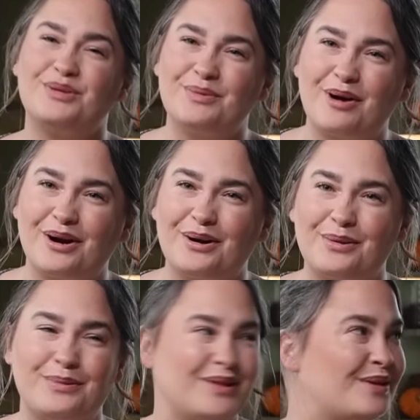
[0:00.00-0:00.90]

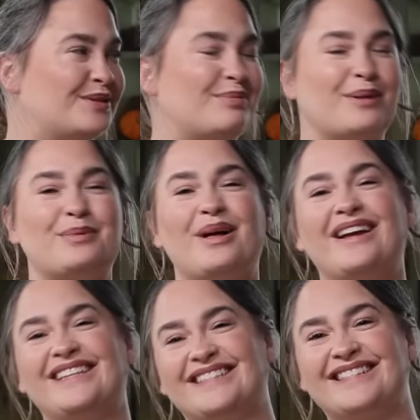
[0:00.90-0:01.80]
tomorrow when those purple
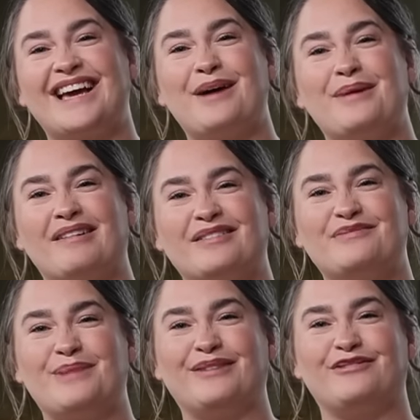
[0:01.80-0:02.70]
onions come out
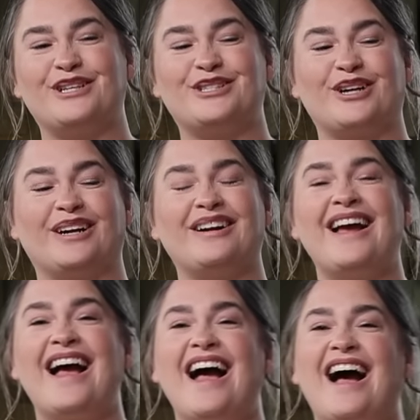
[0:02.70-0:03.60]
of my freeze dryer,
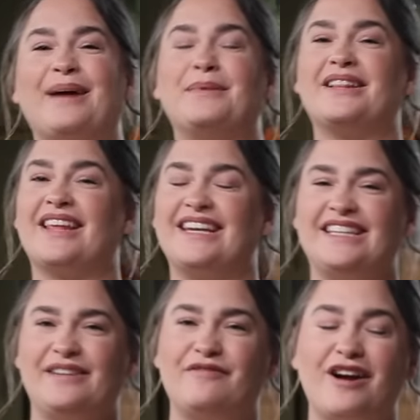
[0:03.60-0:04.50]
I'm gonna let it
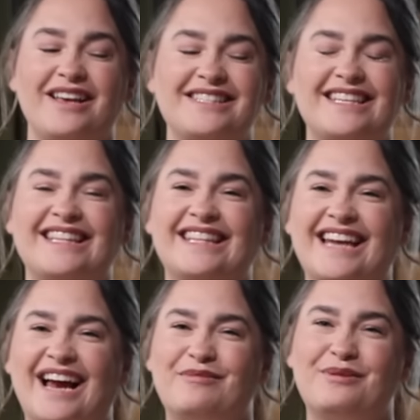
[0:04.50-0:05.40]
defrost and then
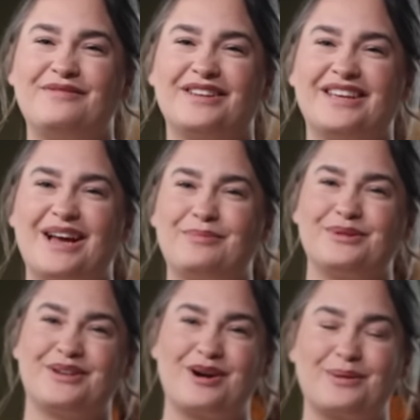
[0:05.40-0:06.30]
I will fill it up
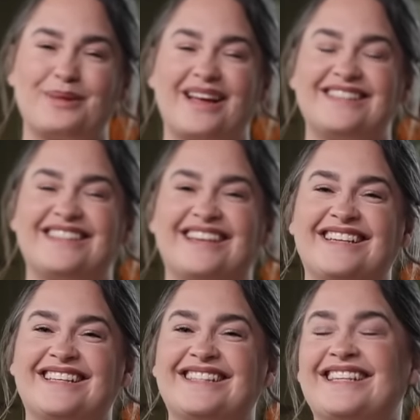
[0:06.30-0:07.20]
with the caramelized
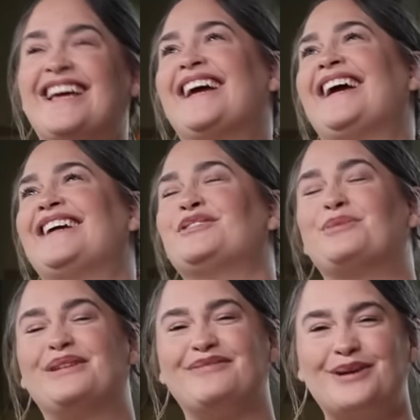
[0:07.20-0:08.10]
onions. And
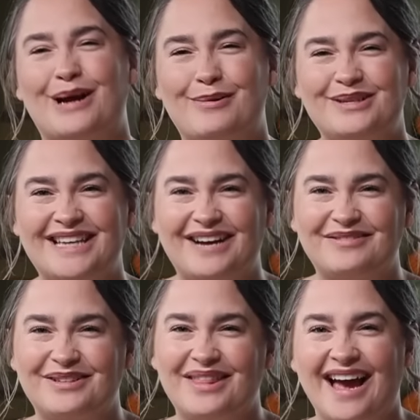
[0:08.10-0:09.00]
24 hours
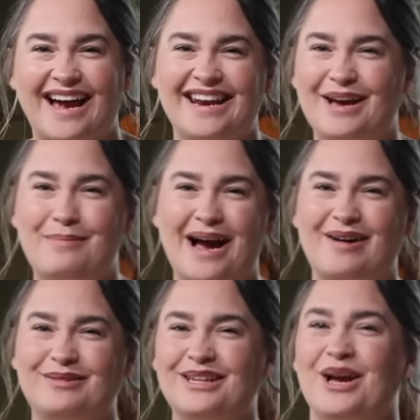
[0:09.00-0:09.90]
after
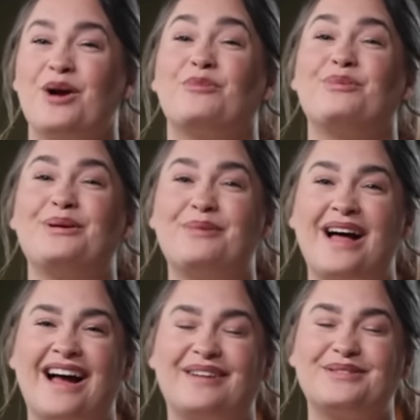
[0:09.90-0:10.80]
that, we will
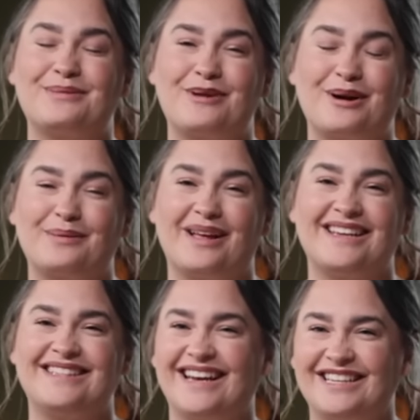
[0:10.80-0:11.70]
have some
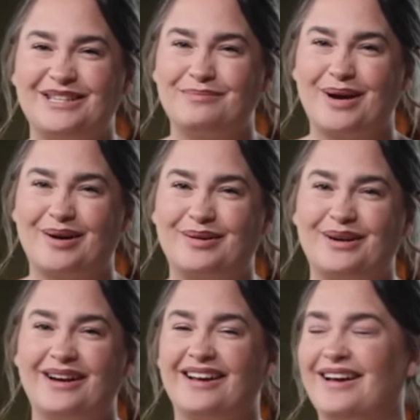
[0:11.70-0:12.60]
caramelized onion
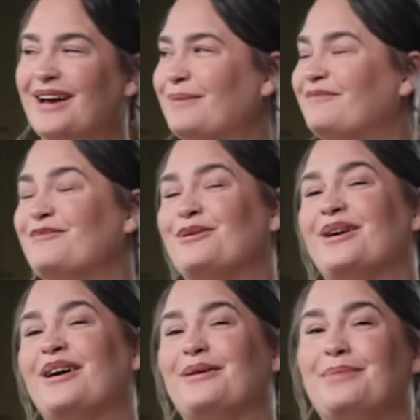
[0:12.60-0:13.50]
powder for
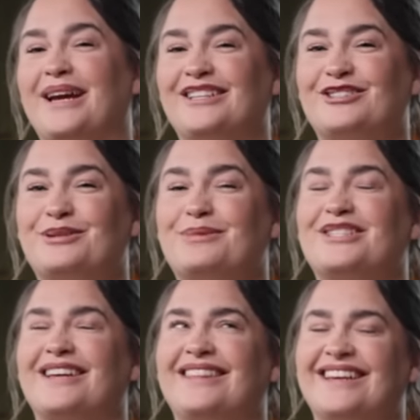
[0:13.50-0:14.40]
our pantry,
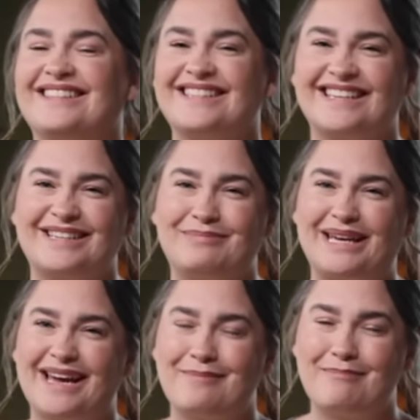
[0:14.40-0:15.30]
which I think is gonna
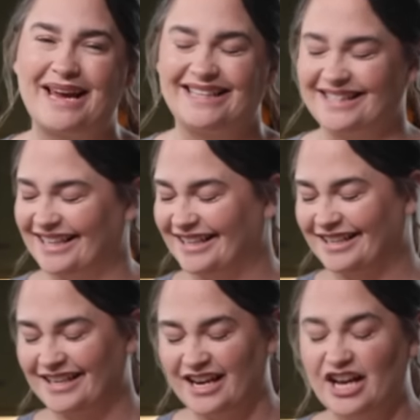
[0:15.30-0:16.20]
be amazing.
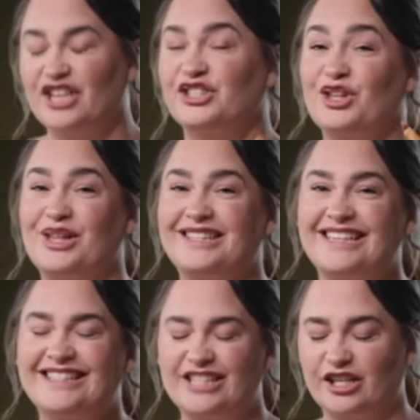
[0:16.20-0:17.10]
So let's
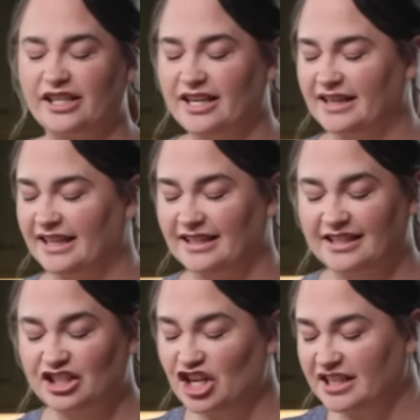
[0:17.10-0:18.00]
get started on
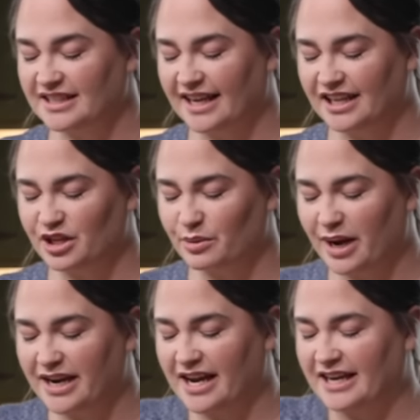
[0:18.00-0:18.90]
these. Just like the
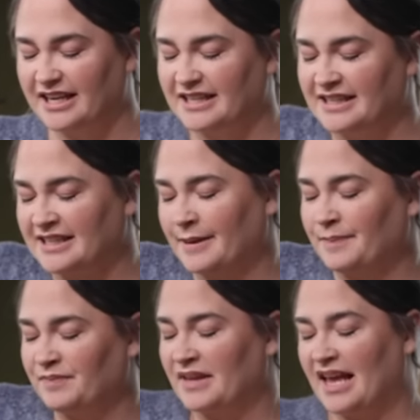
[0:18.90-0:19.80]
red onions,
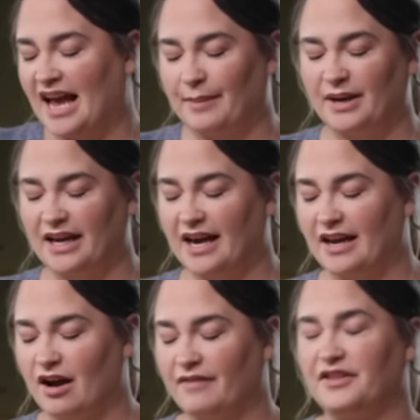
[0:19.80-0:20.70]
I'm gonna
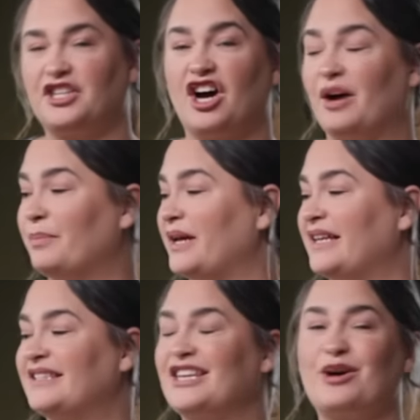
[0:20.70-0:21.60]
cut off the top.
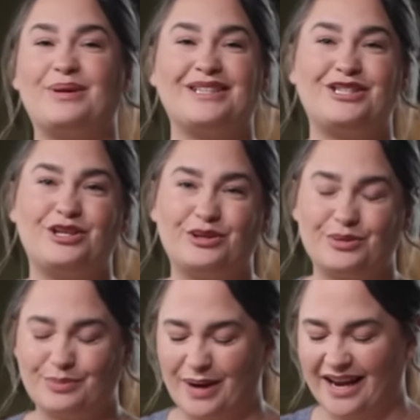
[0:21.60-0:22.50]
It's going
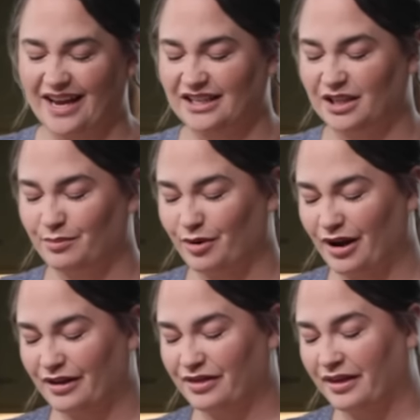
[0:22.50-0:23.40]
to my onion
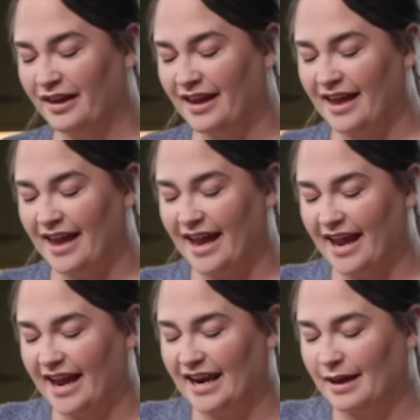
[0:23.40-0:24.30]
broth,
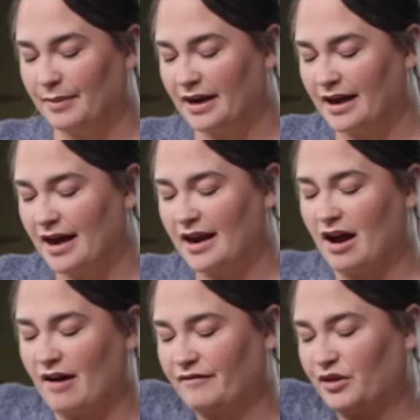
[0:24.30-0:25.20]
and I'm gonna cut
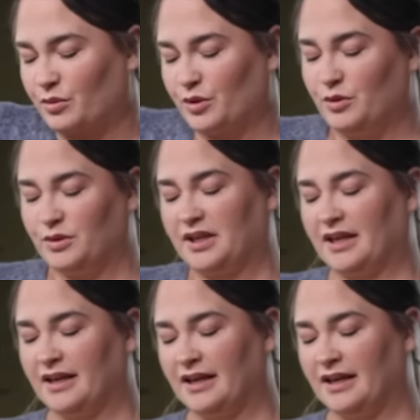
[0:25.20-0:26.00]
off the root.